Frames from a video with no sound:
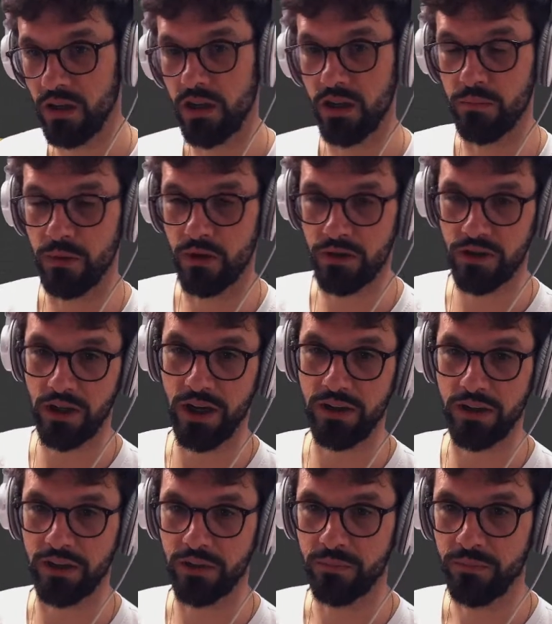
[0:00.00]
about
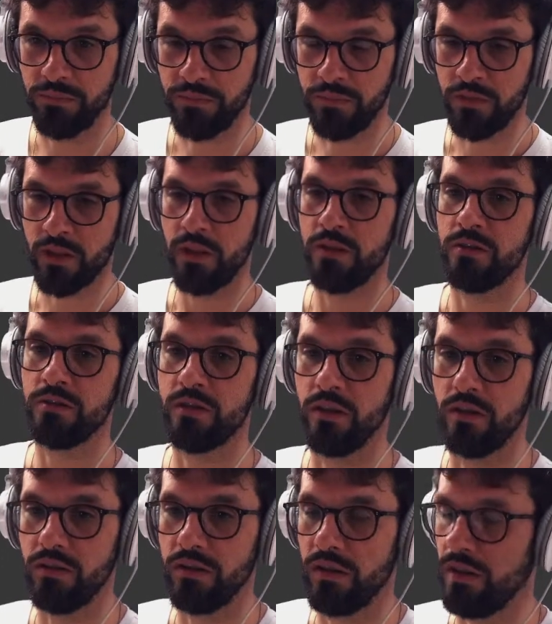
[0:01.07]
shading.
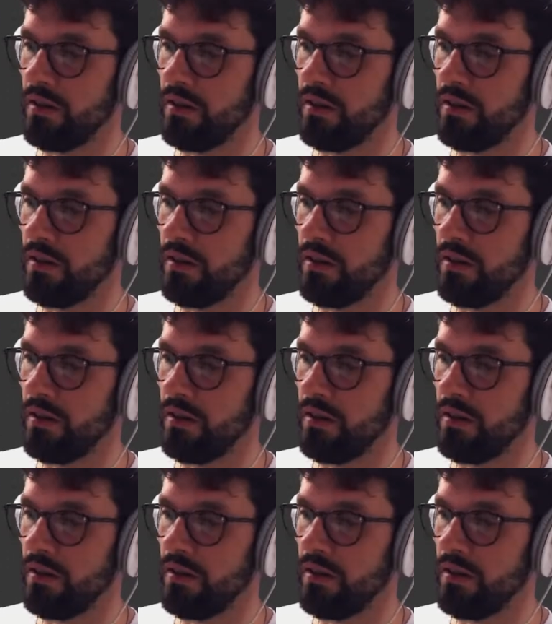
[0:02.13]
So